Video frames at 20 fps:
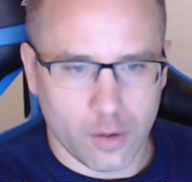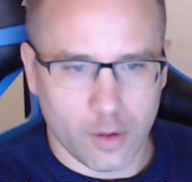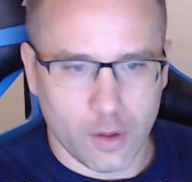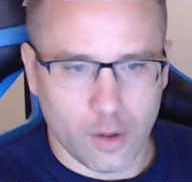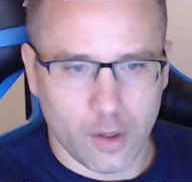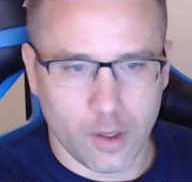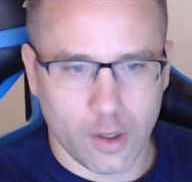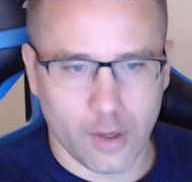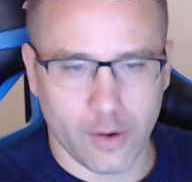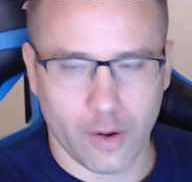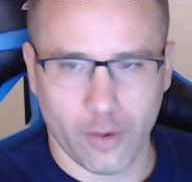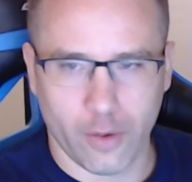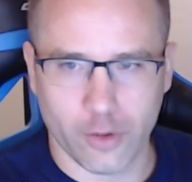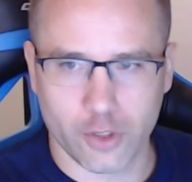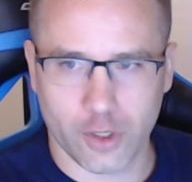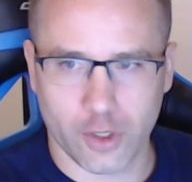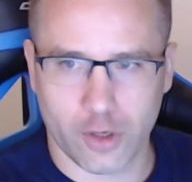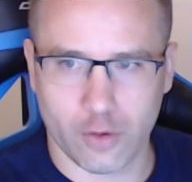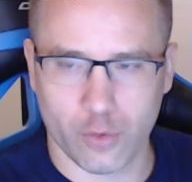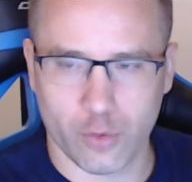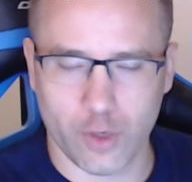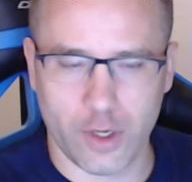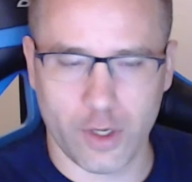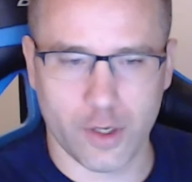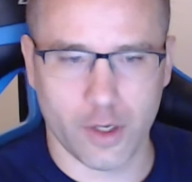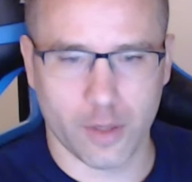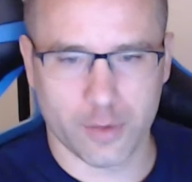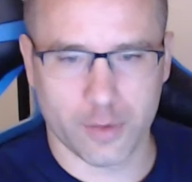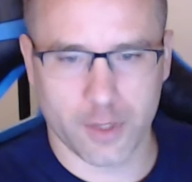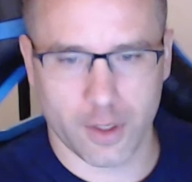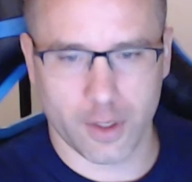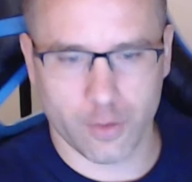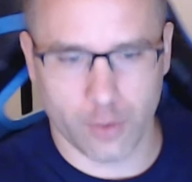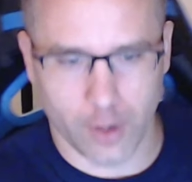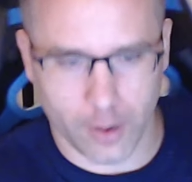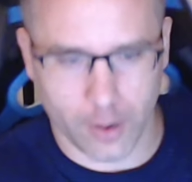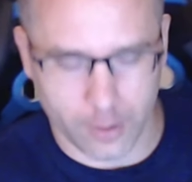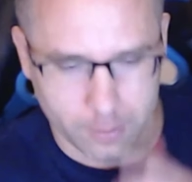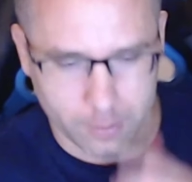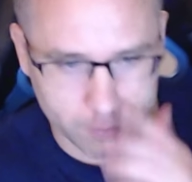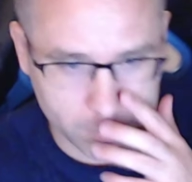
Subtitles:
Oh, I wish I could read it upside right.